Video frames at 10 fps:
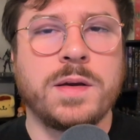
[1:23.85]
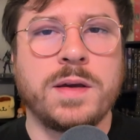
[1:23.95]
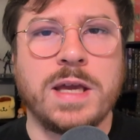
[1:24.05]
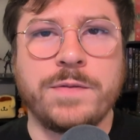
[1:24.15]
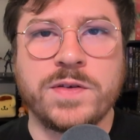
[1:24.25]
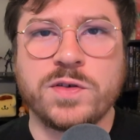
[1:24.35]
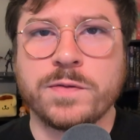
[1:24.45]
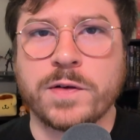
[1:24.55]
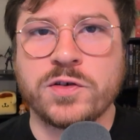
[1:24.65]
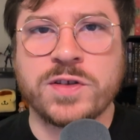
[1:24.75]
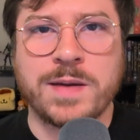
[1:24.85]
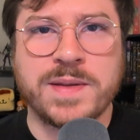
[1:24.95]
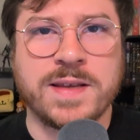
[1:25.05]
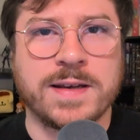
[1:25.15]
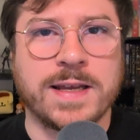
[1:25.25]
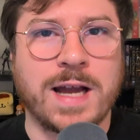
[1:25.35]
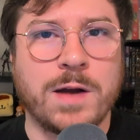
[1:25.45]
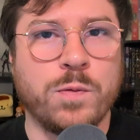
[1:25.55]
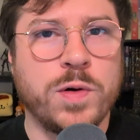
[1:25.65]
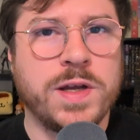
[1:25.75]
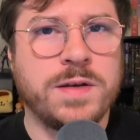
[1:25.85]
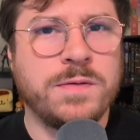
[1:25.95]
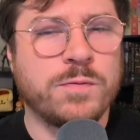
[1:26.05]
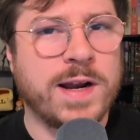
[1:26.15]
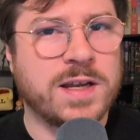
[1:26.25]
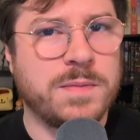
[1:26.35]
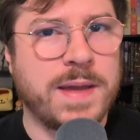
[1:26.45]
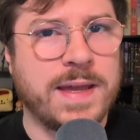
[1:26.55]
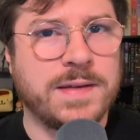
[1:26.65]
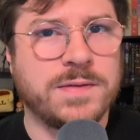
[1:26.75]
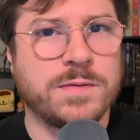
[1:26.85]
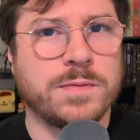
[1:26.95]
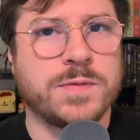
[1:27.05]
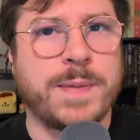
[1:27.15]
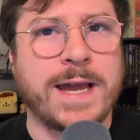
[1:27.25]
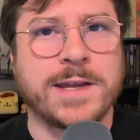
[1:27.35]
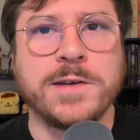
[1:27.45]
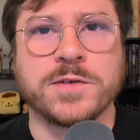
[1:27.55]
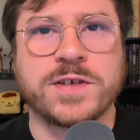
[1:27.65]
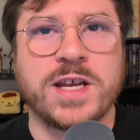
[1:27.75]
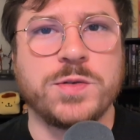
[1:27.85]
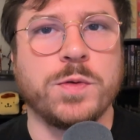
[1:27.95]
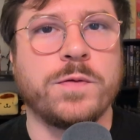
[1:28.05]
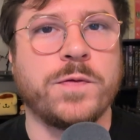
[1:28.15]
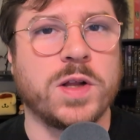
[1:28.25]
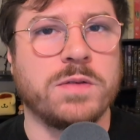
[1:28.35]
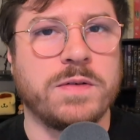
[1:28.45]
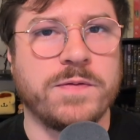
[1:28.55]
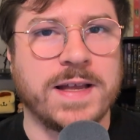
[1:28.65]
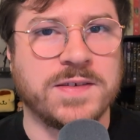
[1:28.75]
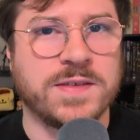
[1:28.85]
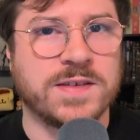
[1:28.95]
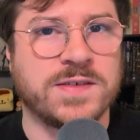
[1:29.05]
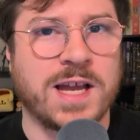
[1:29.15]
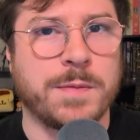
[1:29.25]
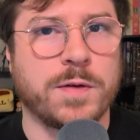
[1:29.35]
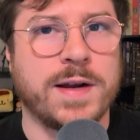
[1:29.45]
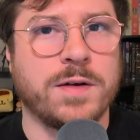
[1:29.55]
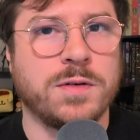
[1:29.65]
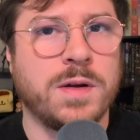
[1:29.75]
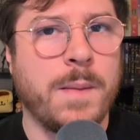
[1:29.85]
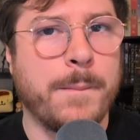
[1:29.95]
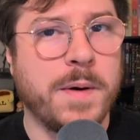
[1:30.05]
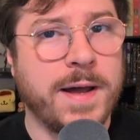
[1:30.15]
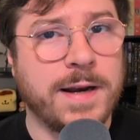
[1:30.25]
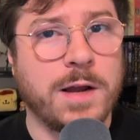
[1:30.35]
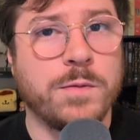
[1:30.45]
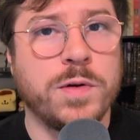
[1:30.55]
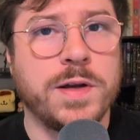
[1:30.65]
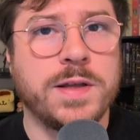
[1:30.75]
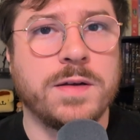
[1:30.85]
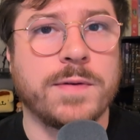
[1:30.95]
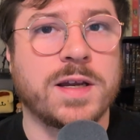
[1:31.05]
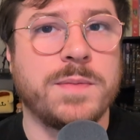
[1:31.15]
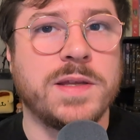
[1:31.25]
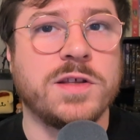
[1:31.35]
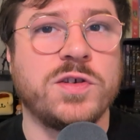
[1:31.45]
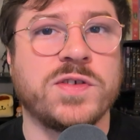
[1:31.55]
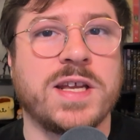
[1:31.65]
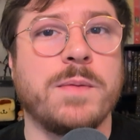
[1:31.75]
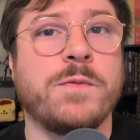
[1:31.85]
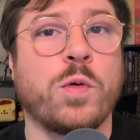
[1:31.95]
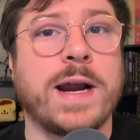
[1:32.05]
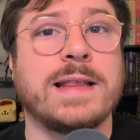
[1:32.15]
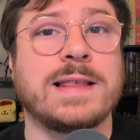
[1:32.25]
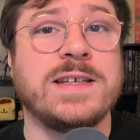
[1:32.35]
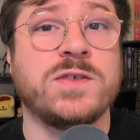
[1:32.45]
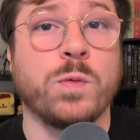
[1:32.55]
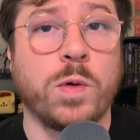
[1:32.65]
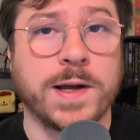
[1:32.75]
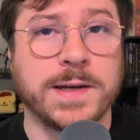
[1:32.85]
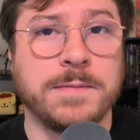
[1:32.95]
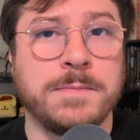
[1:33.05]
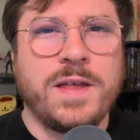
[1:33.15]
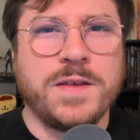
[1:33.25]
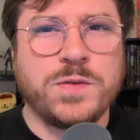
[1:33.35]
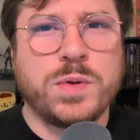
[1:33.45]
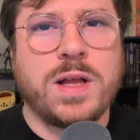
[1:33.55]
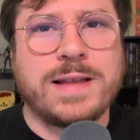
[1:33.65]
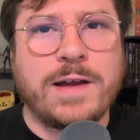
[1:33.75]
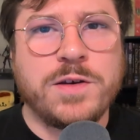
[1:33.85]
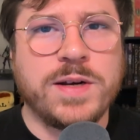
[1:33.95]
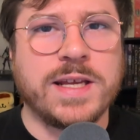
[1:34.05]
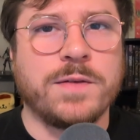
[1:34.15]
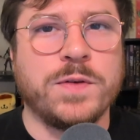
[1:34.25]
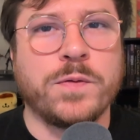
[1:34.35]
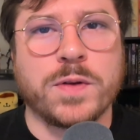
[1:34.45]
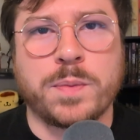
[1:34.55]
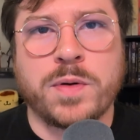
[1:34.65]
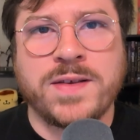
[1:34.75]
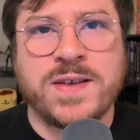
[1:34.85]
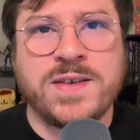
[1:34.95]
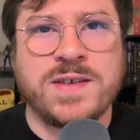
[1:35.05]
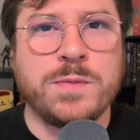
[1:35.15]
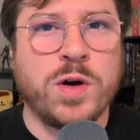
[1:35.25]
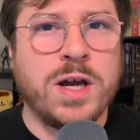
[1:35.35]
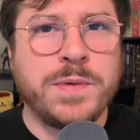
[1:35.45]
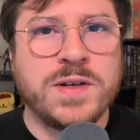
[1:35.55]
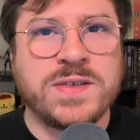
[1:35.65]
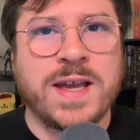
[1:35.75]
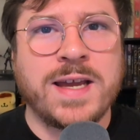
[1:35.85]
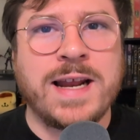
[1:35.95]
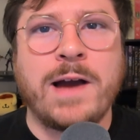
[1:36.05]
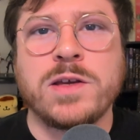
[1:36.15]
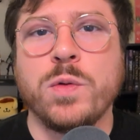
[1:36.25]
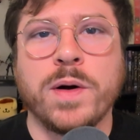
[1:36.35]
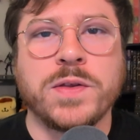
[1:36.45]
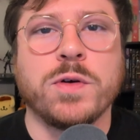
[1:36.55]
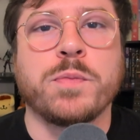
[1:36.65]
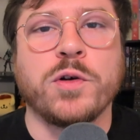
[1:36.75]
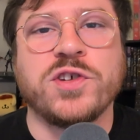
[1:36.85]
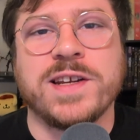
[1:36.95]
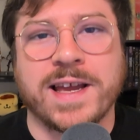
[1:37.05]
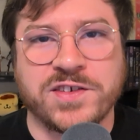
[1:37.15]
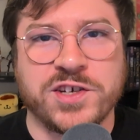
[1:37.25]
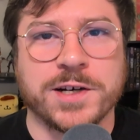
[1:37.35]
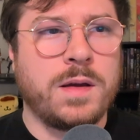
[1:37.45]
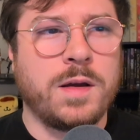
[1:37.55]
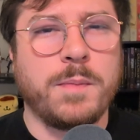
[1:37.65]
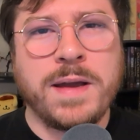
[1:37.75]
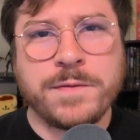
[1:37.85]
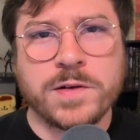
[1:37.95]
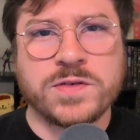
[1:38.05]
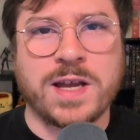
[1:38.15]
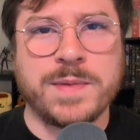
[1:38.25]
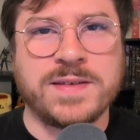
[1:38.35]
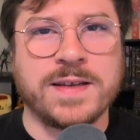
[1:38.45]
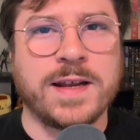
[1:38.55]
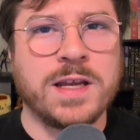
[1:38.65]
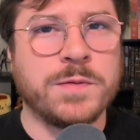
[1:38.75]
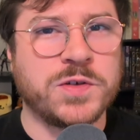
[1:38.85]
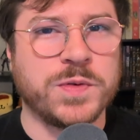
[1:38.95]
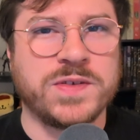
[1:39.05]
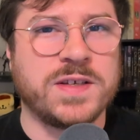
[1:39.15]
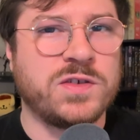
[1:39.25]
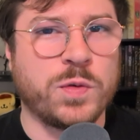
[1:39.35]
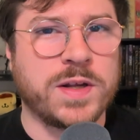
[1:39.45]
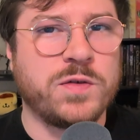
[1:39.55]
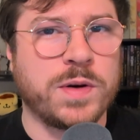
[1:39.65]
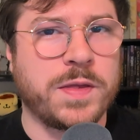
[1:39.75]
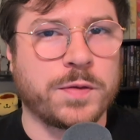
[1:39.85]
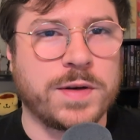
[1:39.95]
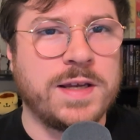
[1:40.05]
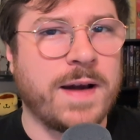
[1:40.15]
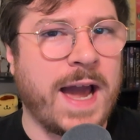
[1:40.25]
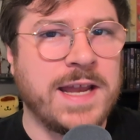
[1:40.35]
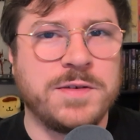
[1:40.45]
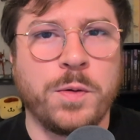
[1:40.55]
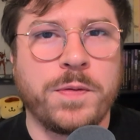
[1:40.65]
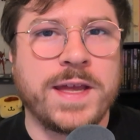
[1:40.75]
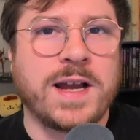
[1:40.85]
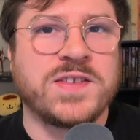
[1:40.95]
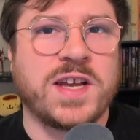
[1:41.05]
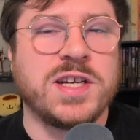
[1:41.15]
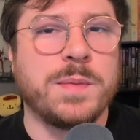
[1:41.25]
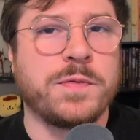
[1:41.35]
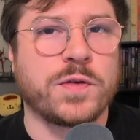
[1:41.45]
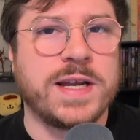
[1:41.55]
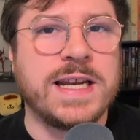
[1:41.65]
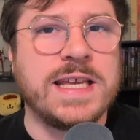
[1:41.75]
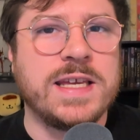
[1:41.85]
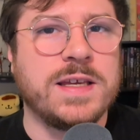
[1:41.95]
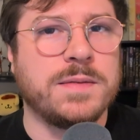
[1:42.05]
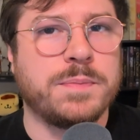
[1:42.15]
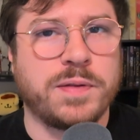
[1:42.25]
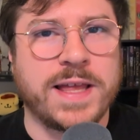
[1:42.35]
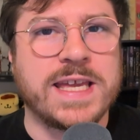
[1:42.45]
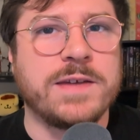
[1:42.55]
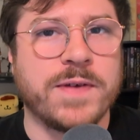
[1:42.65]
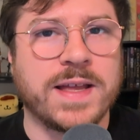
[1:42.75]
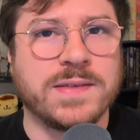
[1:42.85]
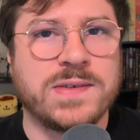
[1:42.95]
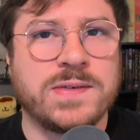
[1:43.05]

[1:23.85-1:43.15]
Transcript: If it's your first time attending, I wouldn't recommend packing your schedule full of events this time around, but I would recommend that you sign up for at least one. This will allow you to get a feel for the process and will help you decide how you want to approach it next year. My first time attending, which was in 2023, I don't think I signed up for any play events.